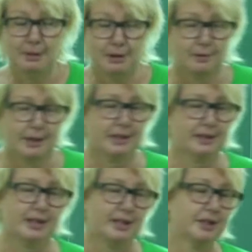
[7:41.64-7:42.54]
an
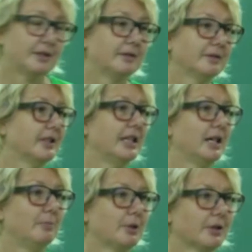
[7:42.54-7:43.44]
organizational
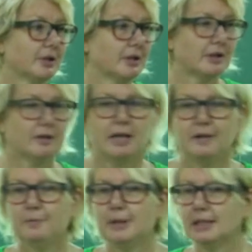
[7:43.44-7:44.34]
TA person, so
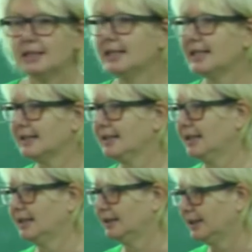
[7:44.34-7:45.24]
I've been a
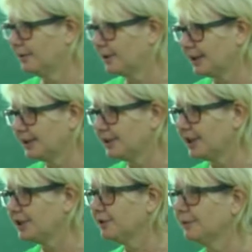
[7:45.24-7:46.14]
TSEA in the
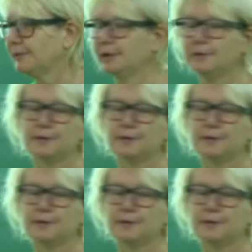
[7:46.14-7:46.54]
organizational field